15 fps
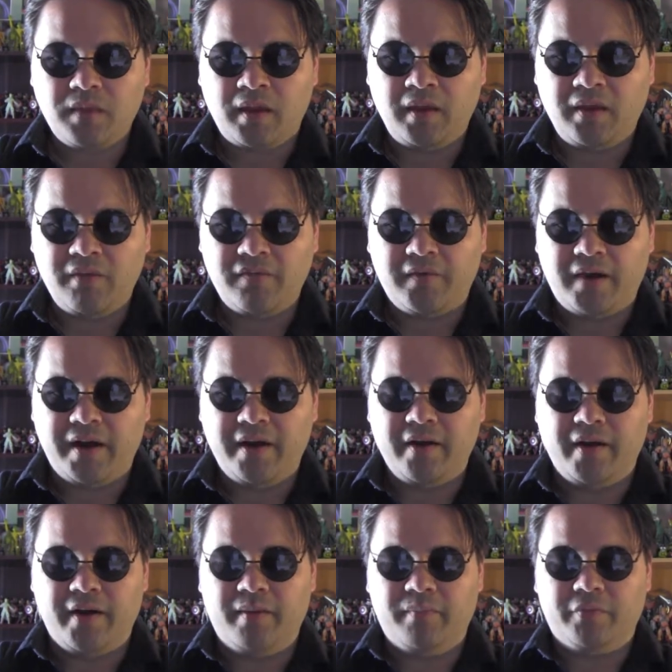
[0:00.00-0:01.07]
He
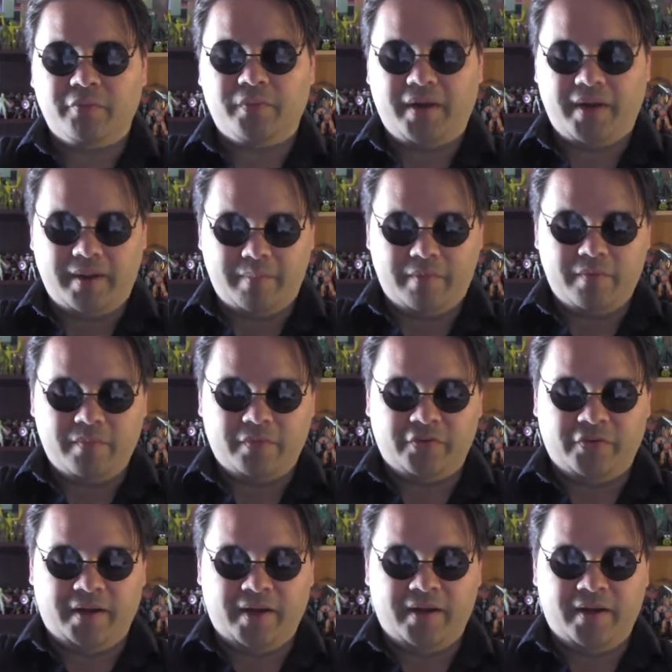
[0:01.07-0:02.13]
fired, so what happened
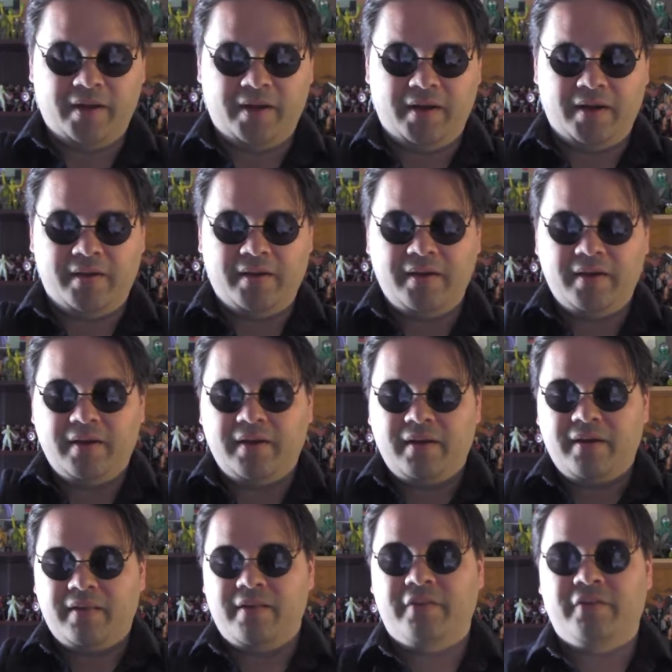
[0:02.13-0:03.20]
was that
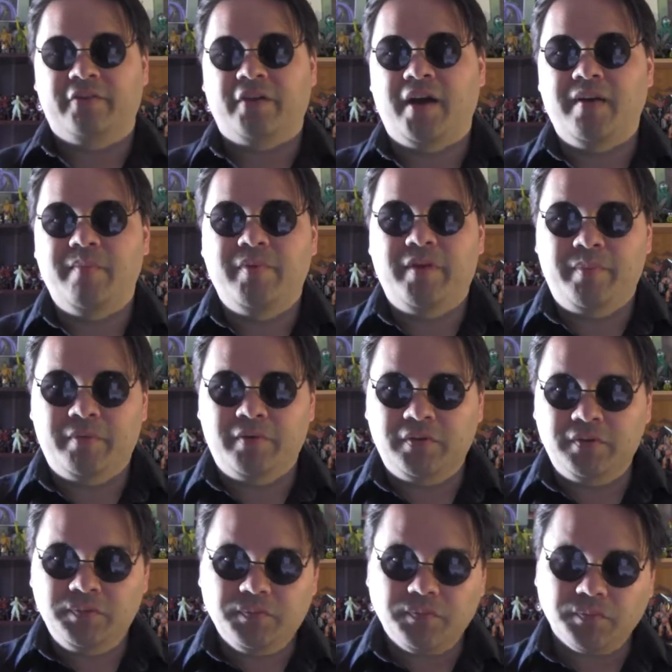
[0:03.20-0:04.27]
the Assad
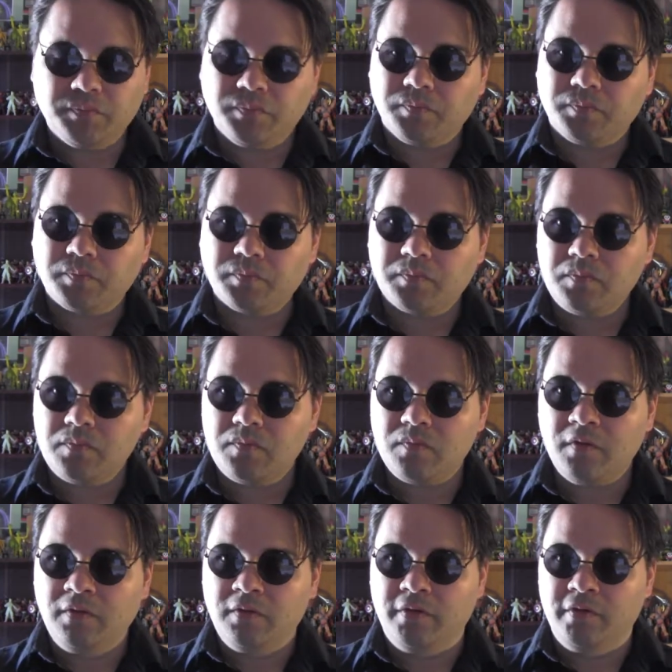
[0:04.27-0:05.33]
people
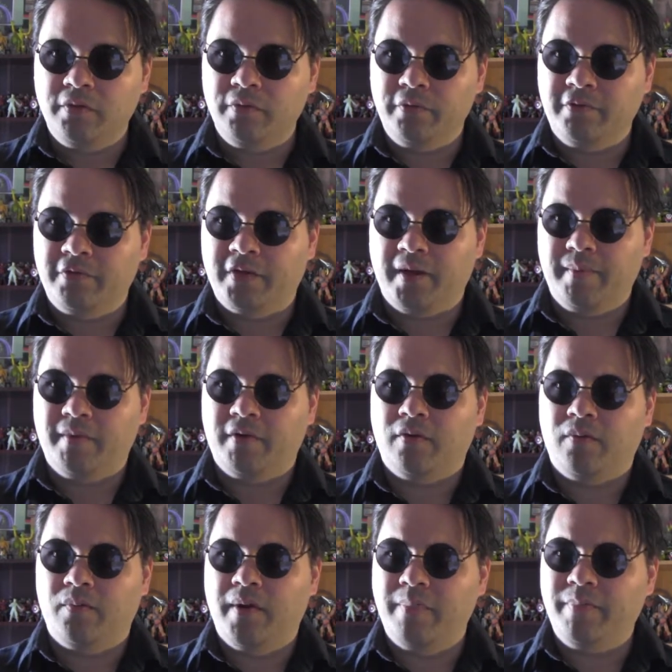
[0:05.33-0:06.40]
used
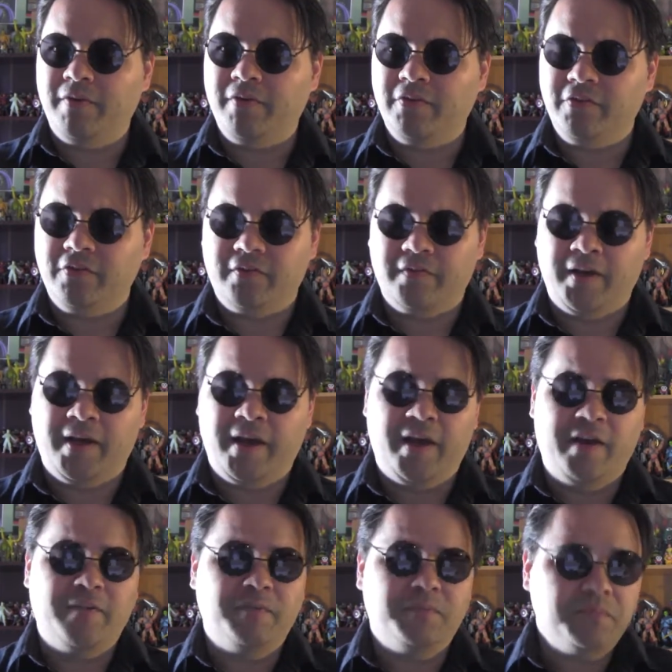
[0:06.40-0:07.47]
chemical weapons
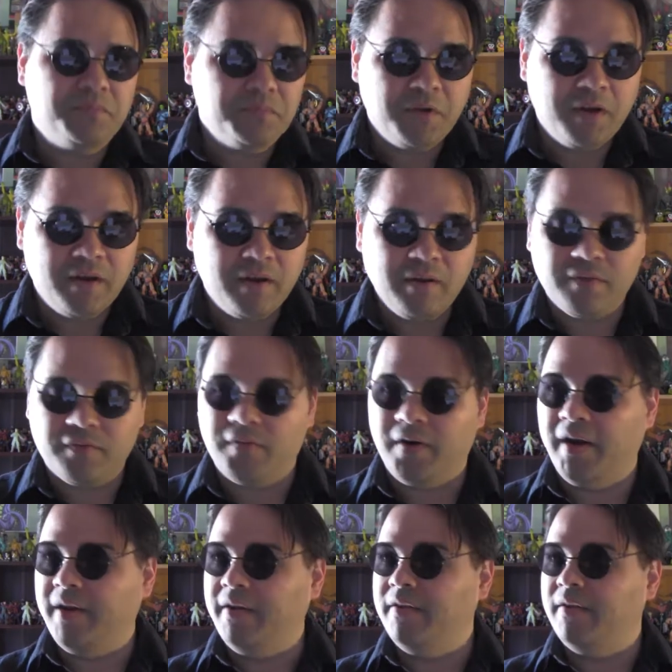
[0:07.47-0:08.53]
again,
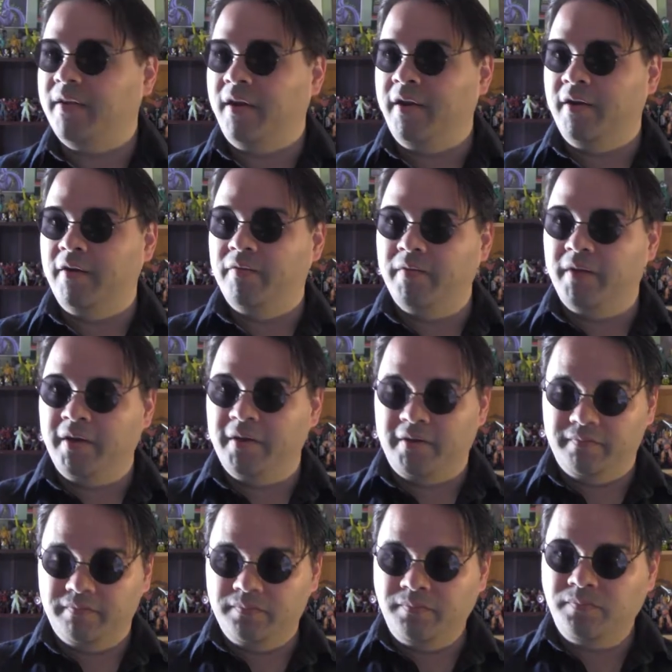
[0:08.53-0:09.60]
right,
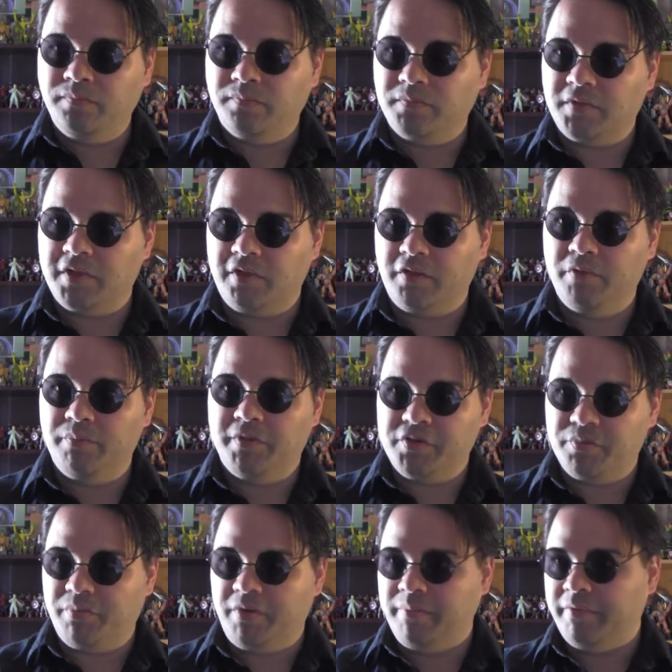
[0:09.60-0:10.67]
and killed a
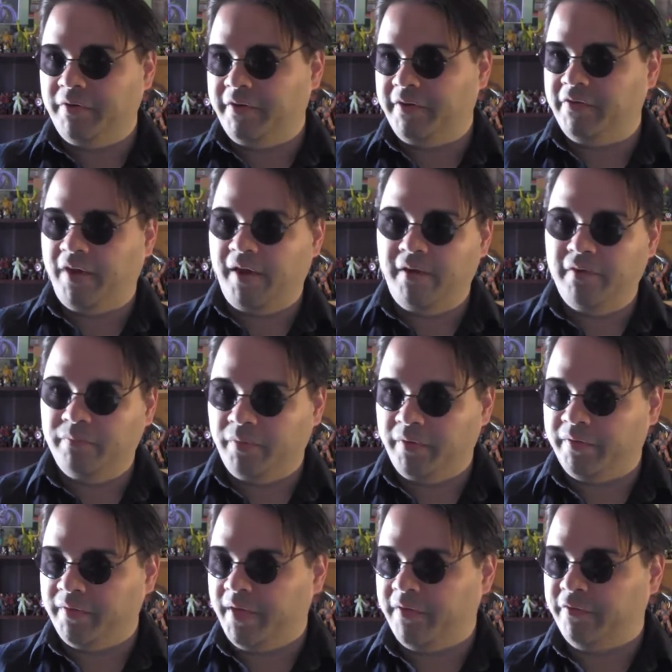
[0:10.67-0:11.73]
bunch of people in a town
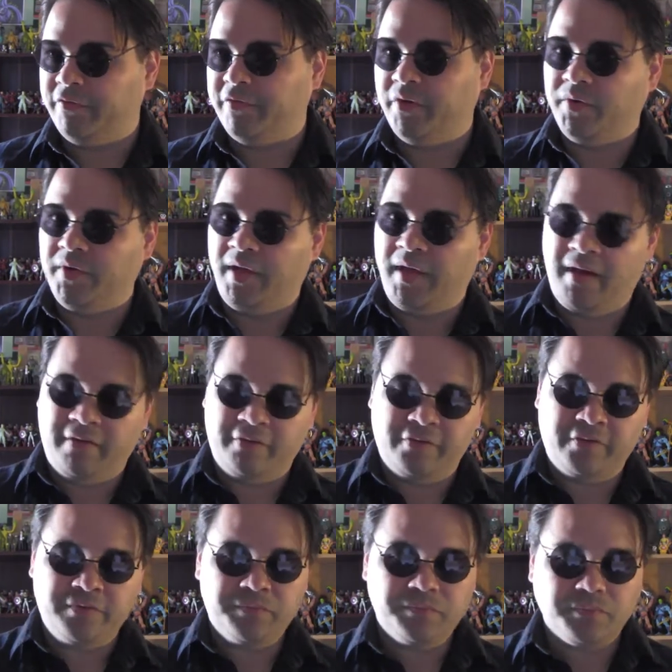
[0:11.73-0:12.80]
with sarin gas.